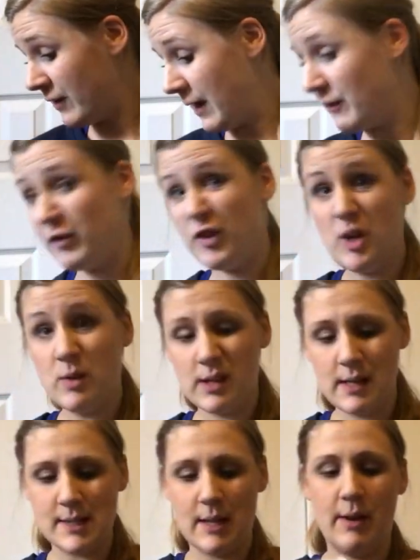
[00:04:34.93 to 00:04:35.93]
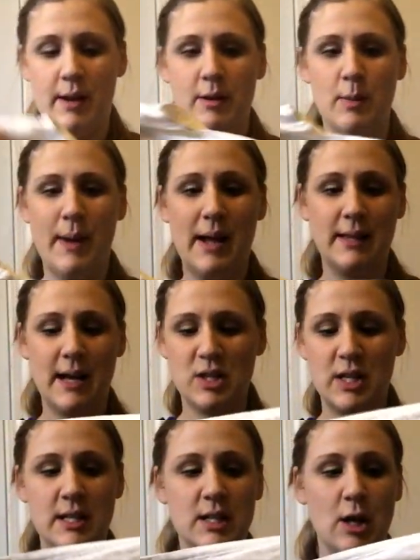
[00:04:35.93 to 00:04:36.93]
have a few things down here in a bag that
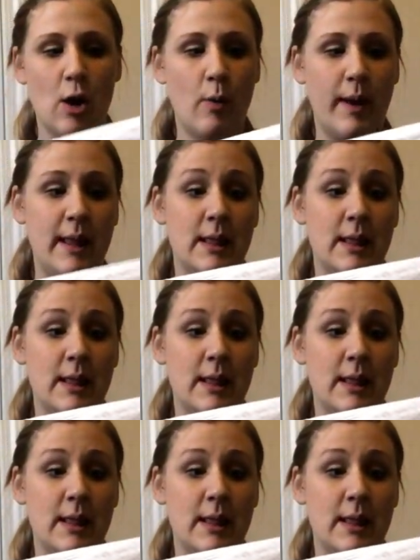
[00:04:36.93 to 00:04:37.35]
actually needs to go